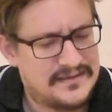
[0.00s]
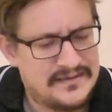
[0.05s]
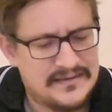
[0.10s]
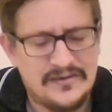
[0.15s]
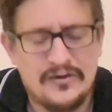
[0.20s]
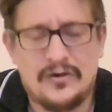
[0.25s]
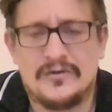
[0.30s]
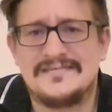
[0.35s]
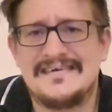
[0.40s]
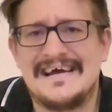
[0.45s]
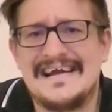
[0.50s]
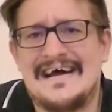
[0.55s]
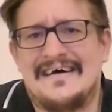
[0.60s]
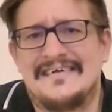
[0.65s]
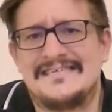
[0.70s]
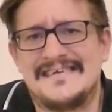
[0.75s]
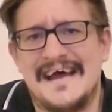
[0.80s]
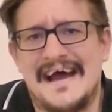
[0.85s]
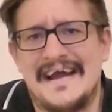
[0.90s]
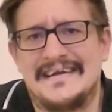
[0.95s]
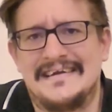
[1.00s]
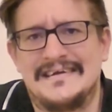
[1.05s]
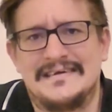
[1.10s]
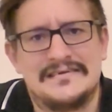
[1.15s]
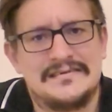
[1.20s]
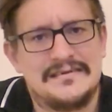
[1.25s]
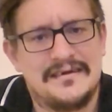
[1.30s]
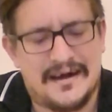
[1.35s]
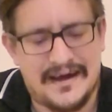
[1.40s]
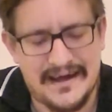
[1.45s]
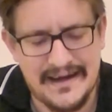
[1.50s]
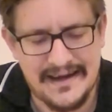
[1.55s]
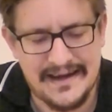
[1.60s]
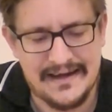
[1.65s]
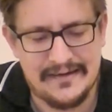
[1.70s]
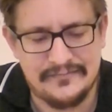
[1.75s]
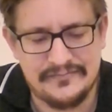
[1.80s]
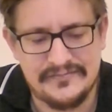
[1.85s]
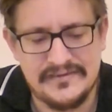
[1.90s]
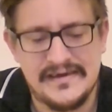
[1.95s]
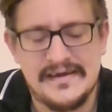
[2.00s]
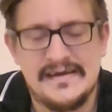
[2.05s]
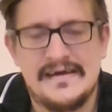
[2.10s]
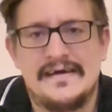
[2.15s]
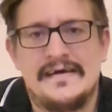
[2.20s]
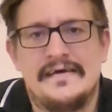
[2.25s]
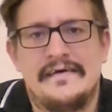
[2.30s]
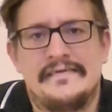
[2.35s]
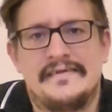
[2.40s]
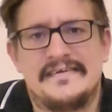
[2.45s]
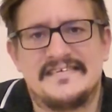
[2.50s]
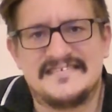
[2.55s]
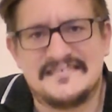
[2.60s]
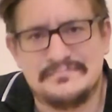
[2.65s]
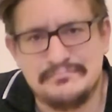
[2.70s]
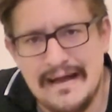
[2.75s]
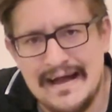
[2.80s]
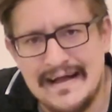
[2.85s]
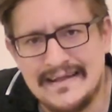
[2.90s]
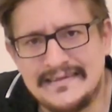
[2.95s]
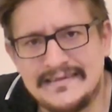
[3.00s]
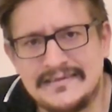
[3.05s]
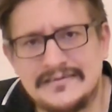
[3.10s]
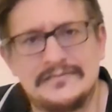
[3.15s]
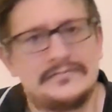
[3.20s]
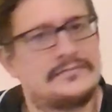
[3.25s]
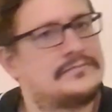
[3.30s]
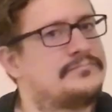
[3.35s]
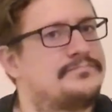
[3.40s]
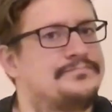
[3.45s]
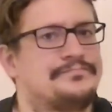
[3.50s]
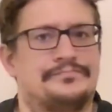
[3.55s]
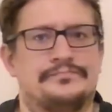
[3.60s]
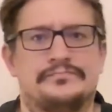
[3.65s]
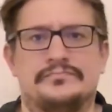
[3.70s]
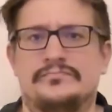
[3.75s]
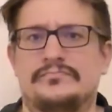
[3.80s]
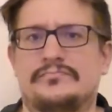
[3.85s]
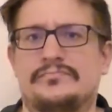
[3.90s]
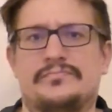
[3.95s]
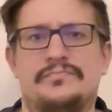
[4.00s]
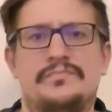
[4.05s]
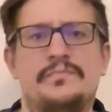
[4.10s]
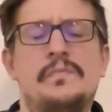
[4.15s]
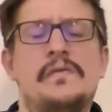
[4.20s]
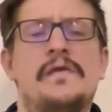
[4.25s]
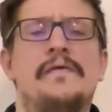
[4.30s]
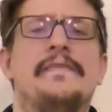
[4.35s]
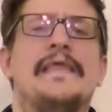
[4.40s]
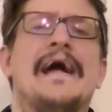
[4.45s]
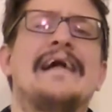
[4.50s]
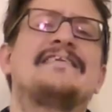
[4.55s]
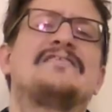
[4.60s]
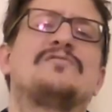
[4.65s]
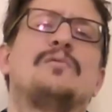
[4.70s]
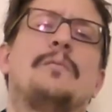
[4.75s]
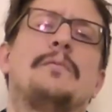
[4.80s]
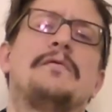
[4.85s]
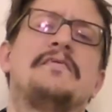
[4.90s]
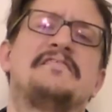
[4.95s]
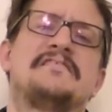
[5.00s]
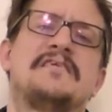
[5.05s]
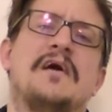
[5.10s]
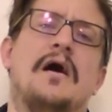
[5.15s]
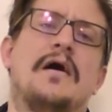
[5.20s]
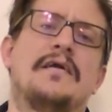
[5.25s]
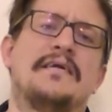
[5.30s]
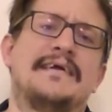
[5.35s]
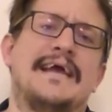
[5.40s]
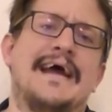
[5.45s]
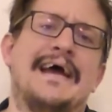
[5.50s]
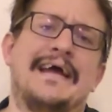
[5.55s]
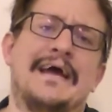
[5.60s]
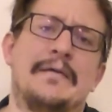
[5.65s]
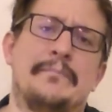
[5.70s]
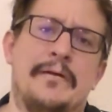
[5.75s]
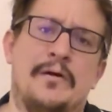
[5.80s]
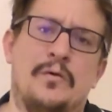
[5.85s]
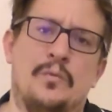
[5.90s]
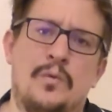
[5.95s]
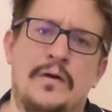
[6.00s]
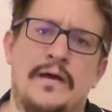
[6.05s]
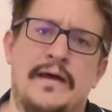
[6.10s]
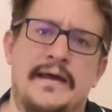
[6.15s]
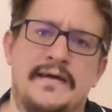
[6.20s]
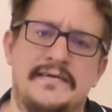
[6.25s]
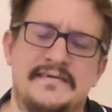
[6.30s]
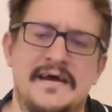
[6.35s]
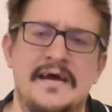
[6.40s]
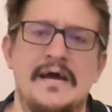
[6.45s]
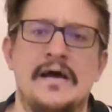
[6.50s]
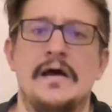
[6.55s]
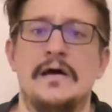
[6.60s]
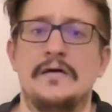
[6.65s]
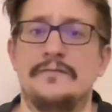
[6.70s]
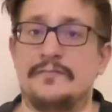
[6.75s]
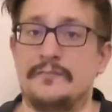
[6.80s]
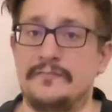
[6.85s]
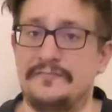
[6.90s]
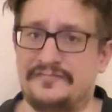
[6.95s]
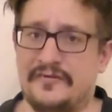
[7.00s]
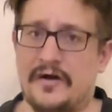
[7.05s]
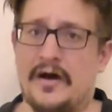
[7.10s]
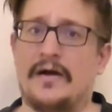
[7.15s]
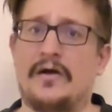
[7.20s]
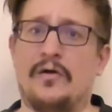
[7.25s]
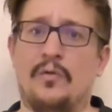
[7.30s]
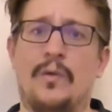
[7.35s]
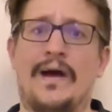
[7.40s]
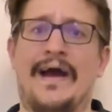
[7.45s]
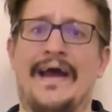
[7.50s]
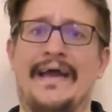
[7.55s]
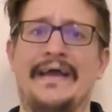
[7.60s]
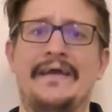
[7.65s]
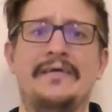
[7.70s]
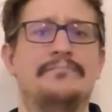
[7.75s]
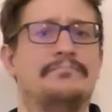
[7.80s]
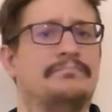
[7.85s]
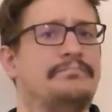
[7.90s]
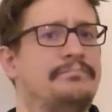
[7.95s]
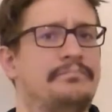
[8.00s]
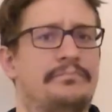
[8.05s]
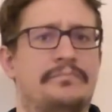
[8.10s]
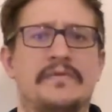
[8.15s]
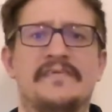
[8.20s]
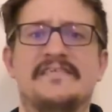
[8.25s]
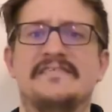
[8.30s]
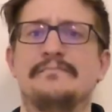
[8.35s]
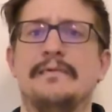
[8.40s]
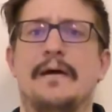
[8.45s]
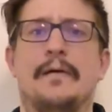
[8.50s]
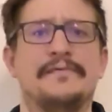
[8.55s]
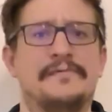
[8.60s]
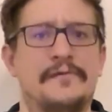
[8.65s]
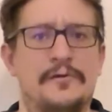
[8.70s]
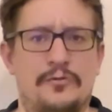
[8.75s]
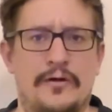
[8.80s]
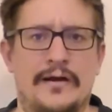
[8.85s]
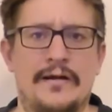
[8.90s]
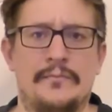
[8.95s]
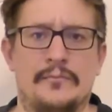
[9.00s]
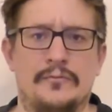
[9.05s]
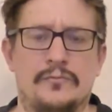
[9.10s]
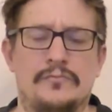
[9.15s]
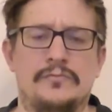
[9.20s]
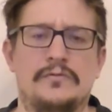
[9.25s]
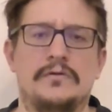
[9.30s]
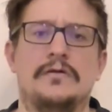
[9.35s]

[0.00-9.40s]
Got a 10 out of 10, I loved. The smell, that's when we started getting a bit weird. From far away, the smell is incredible.